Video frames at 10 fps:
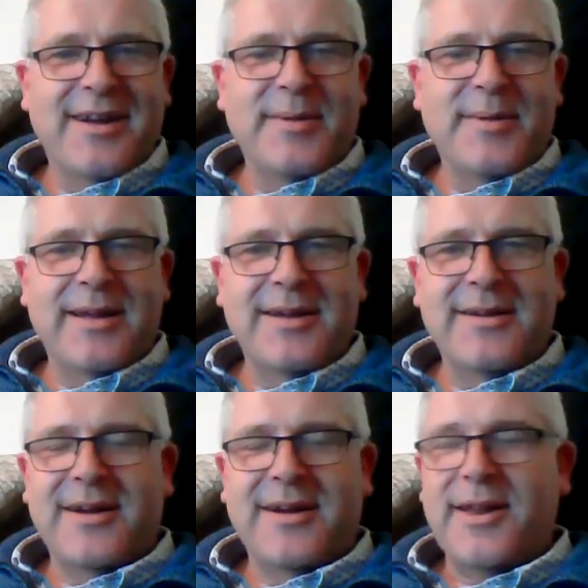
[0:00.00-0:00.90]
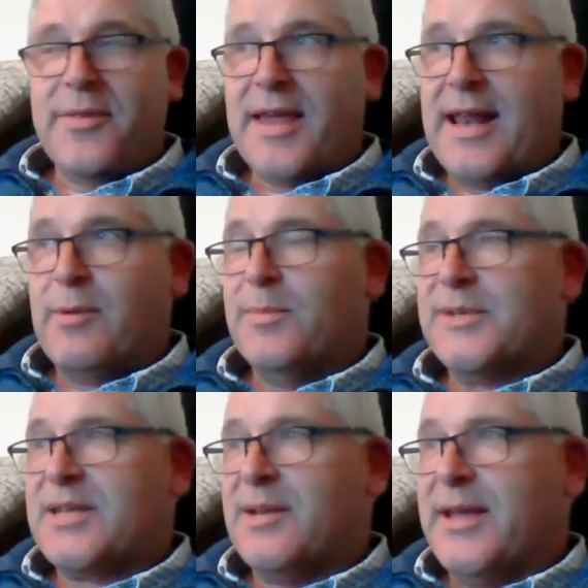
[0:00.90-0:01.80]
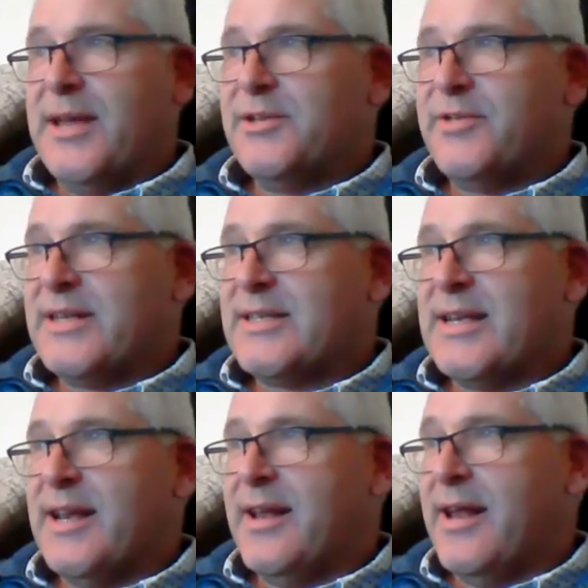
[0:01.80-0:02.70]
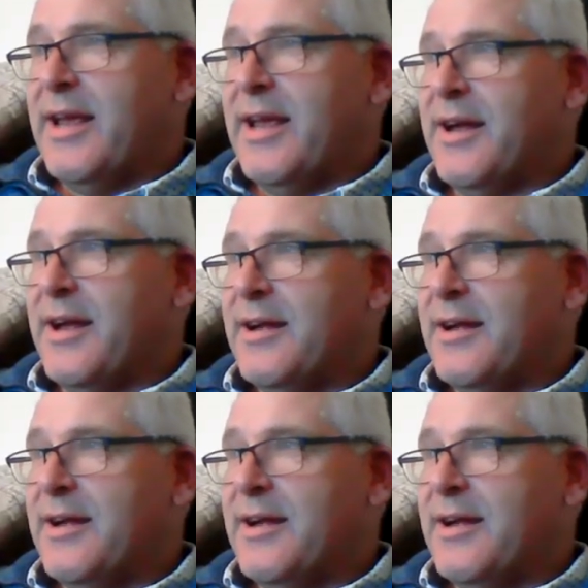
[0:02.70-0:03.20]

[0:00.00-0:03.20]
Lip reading: I mean, I don't think anyone was going to be interested in a